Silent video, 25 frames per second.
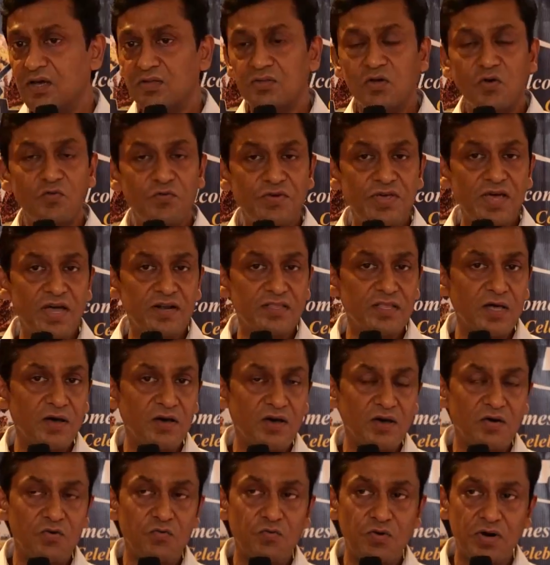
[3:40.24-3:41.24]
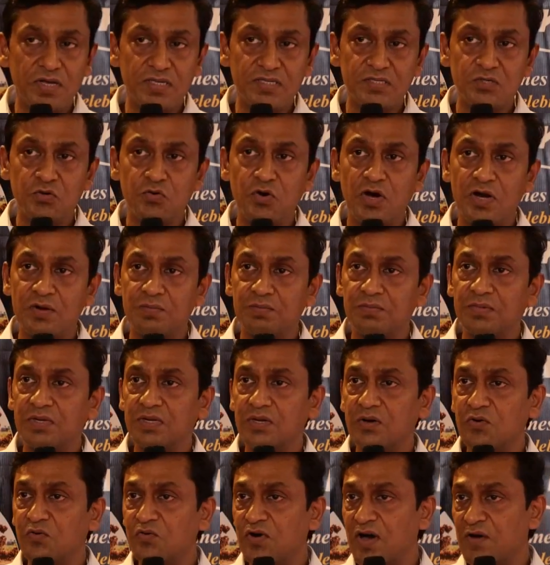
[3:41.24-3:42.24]
Now we are the ones
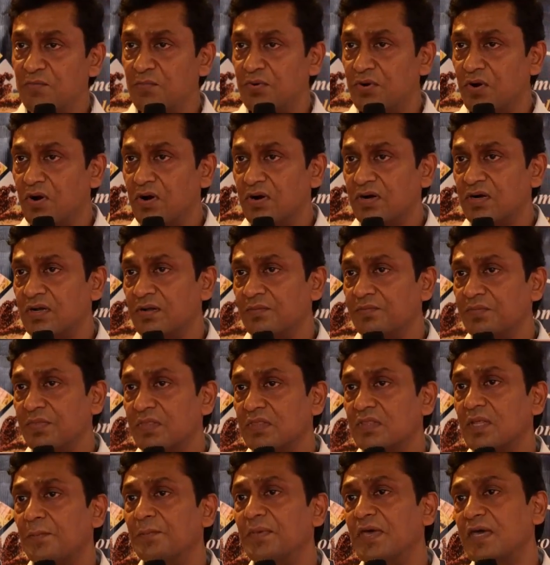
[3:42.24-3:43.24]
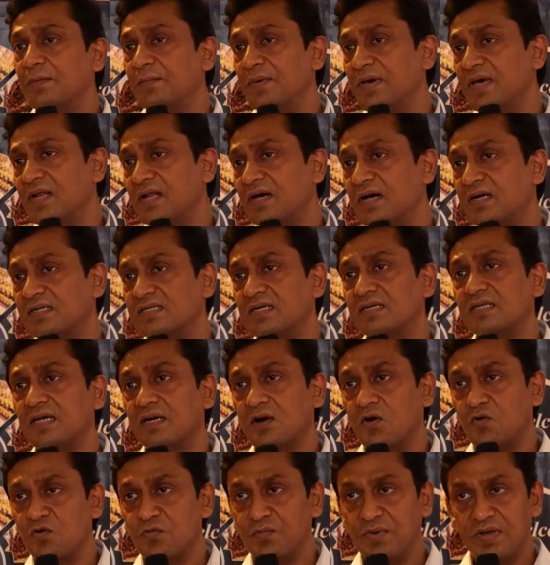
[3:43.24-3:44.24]
who have brought the big balers and the
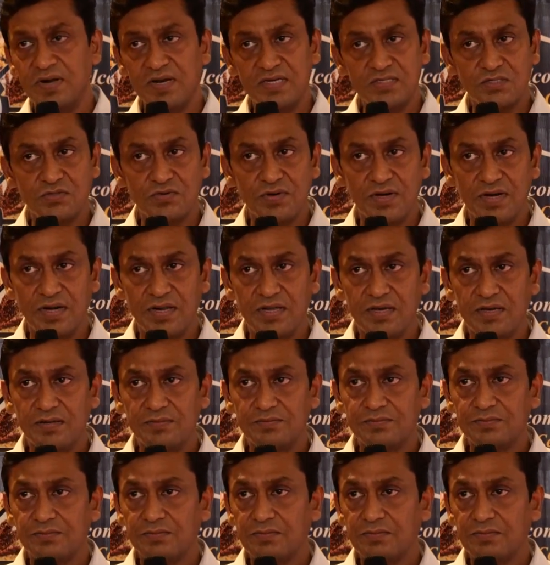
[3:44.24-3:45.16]
round balers to India.